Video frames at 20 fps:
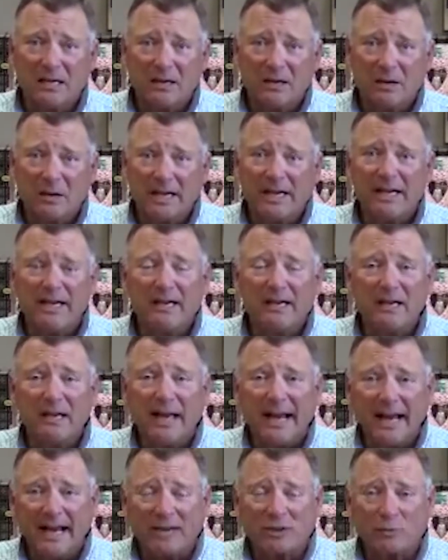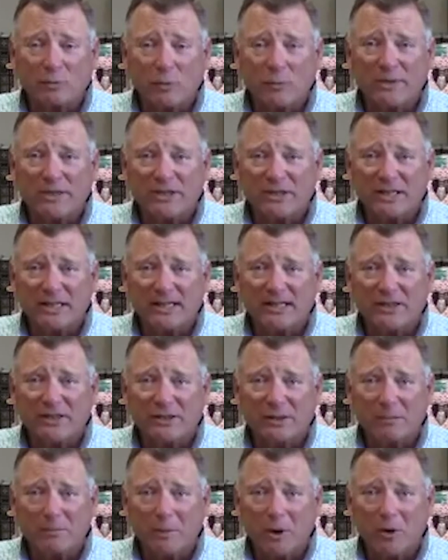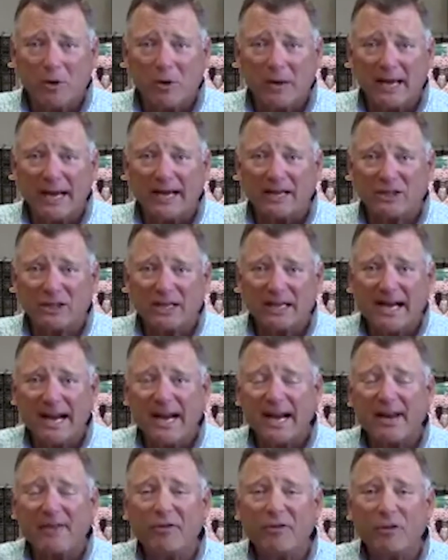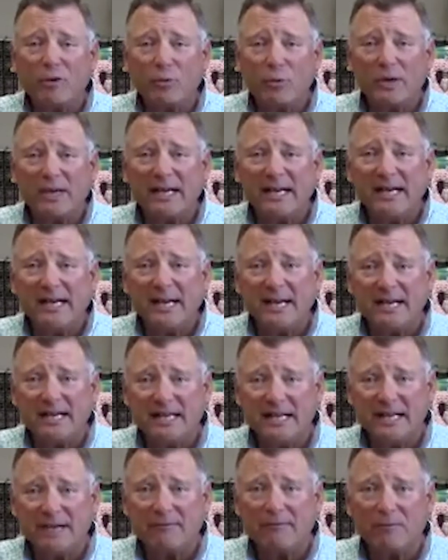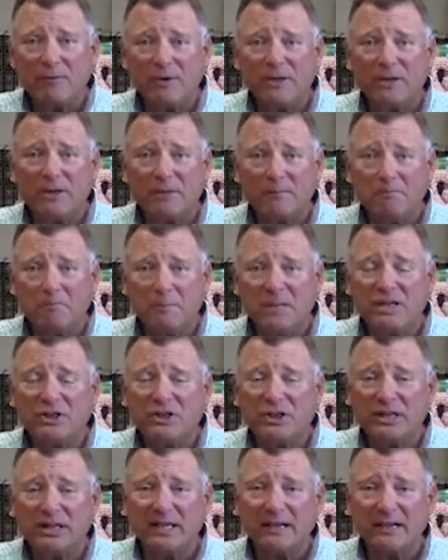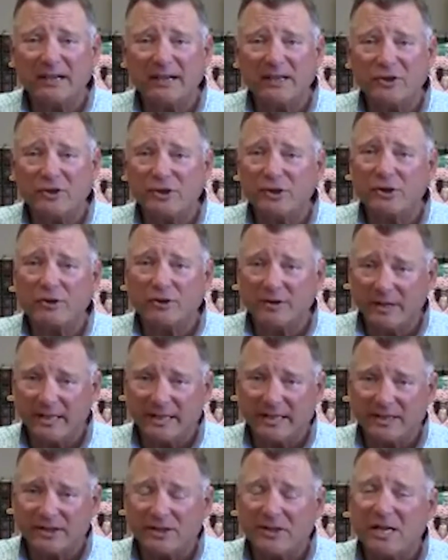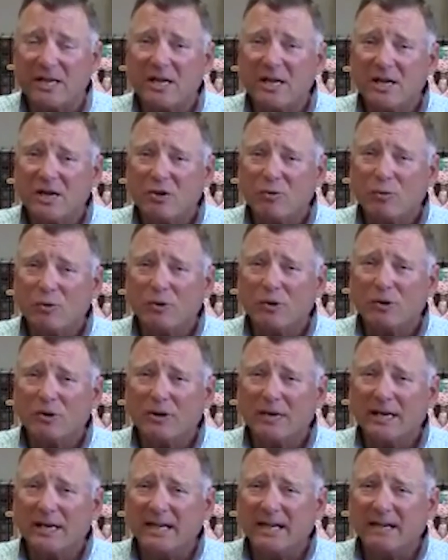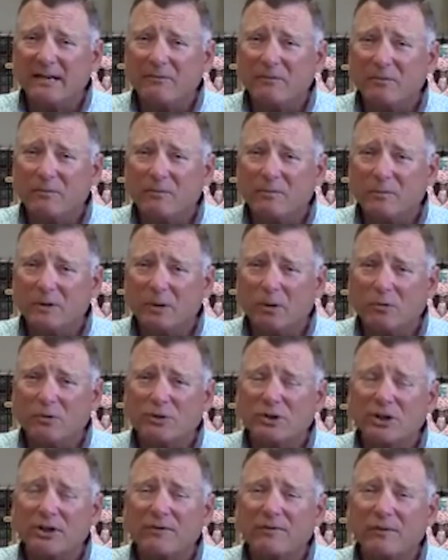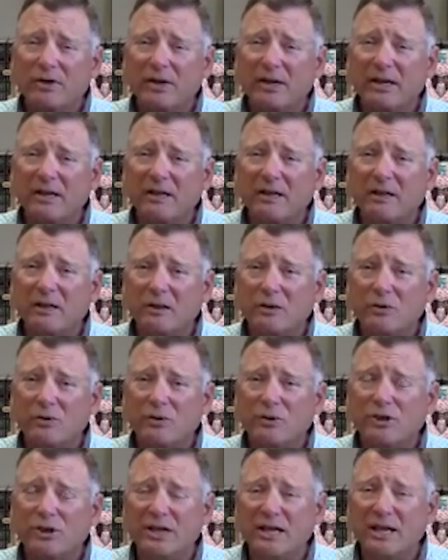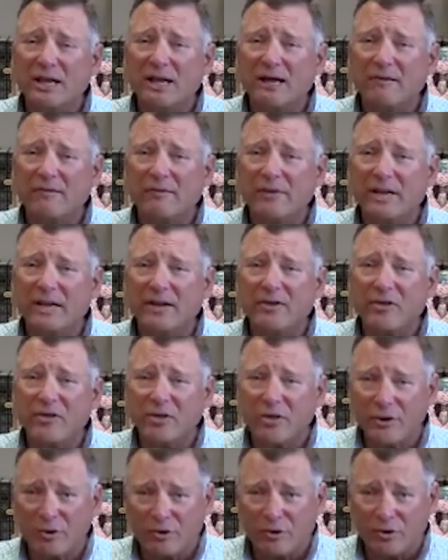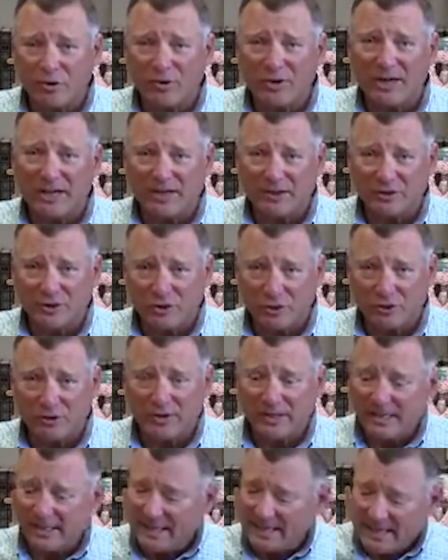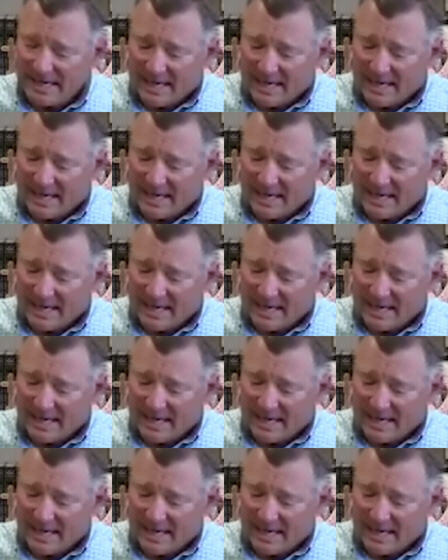In Acts, what we see is Paul actually had 3 different missionary journeys. We're looking at close to the very conclusion of the 3rd journey.